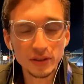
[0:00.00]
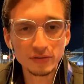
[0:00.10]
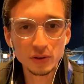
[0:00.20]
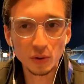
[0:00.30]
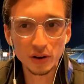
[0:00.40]
with
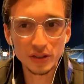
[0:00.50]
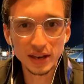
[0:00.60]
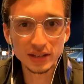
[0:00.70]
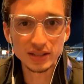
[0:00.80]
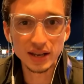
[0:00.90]
a few more
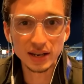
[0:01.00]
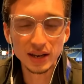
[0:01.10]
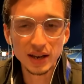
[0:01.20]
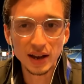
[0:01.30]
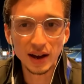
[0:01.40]
things
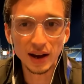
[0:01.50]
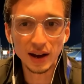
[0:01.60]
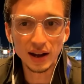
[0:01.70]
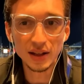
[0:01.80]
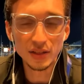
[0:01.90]
than,
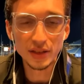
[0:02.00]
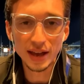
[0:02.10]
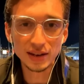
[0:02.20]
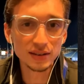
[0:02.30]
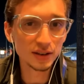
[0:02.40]
uh,
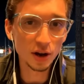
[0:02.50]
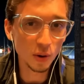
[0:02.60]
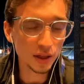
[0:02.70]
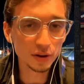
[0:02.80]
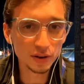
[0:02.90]
than you
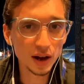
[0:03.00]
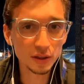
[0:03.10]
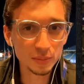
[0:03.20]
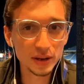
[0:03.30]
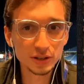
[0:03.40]
know, other
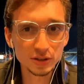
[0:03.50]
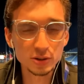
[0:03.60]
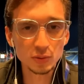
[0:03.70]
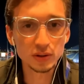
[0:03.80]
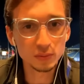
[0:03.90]
other
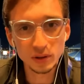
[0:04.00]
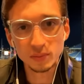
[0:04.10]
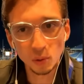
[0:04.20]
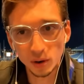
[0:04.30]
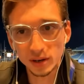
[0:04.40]
pitchers with,
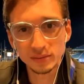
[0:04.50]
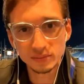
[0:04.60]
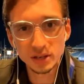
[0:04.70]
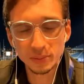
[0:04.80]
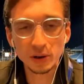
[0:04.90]
with more
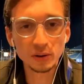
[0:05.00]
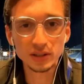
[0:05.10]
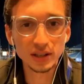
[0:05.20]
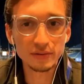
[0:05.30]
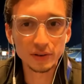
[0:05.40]

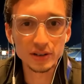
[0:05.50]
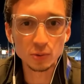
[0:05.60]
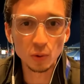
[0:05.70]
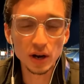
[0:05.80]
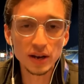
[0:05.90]
typical
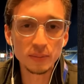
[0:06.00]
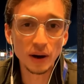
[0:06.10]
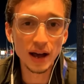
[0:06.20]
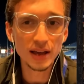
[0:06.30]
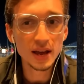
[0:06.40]
deliveries would.
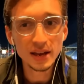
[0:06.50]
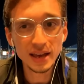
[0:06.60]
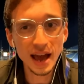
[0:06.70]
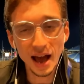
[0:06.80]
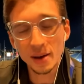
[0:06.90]
But,
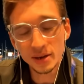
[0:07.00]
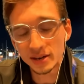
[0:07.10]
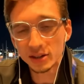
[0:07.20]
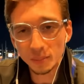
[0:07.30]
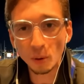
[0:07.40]
yeah,
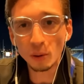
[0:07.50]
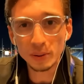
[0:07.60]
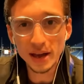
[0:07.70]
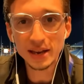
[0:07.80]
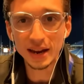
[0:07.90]
Especially I mean, this- the
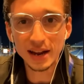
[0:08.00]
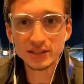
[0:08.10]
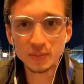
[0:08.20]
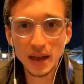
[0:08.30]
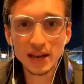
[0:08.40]
bullpen
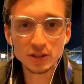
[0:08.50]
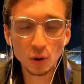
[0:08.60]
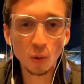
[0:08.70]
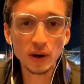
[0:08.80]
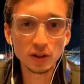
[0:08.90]
has
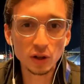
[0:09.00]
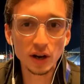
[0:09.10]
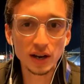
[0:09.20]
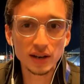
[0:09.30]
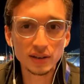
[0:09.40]
made Torey
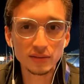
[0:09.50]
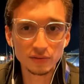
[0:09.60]
look